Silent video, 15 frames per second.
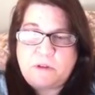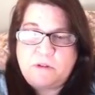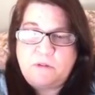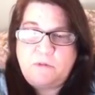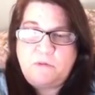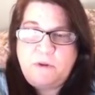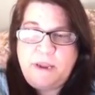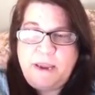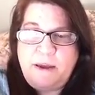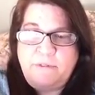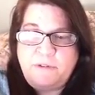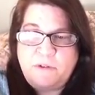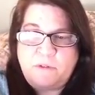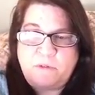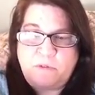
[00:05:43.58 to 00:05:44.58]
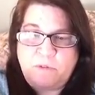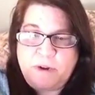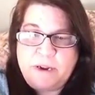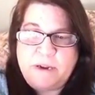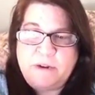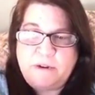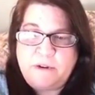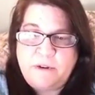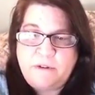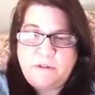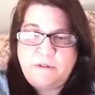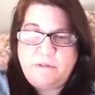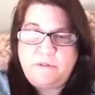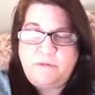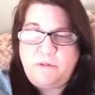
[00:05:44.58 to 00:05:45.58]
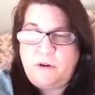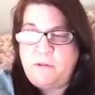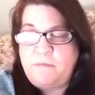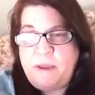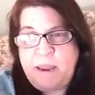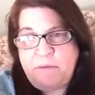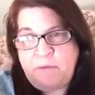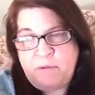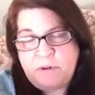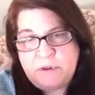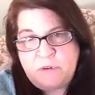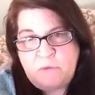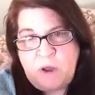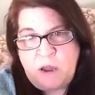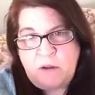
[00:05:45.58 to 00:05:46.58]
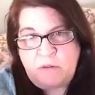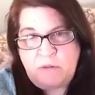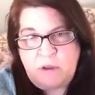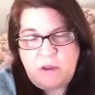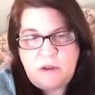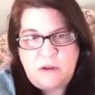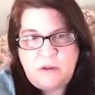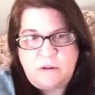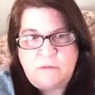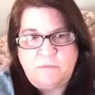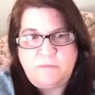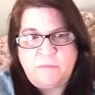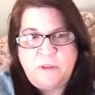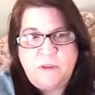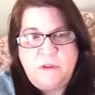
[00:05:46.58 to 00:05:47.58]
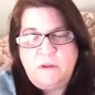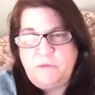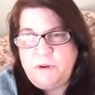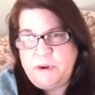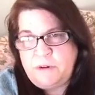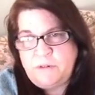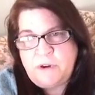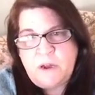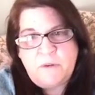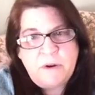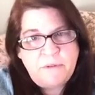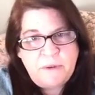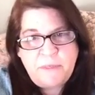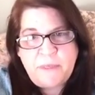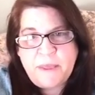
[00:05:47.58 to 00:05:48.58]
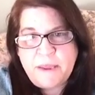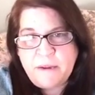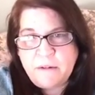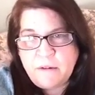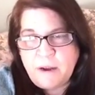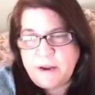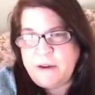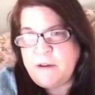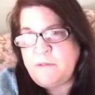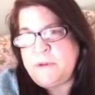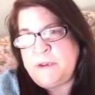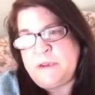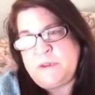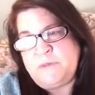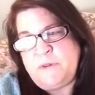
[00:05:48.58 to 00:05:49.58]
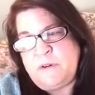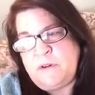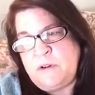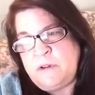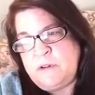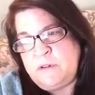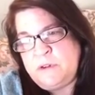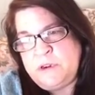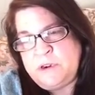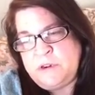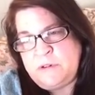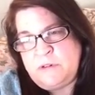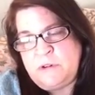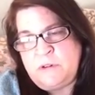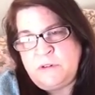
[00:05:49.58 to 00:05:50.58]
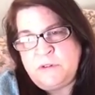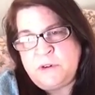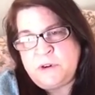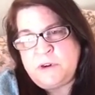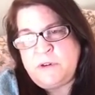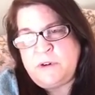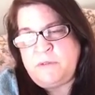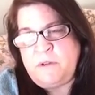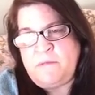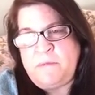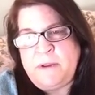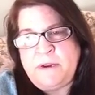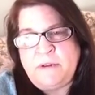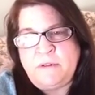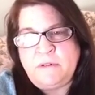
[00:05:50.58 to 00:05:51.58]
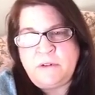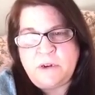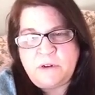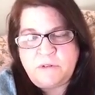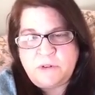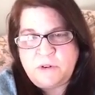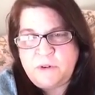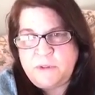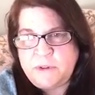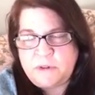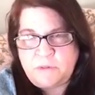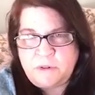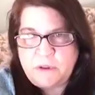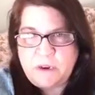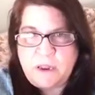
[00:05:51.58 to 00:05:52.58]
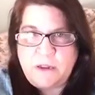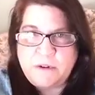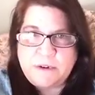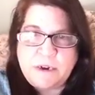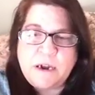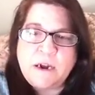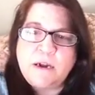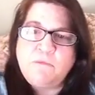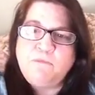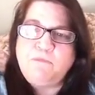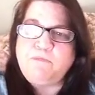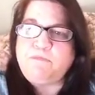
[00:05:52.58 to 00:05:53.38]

we have to read from paper as well. We don't know everything. I know because we're, older and we've been, doing this a really long time,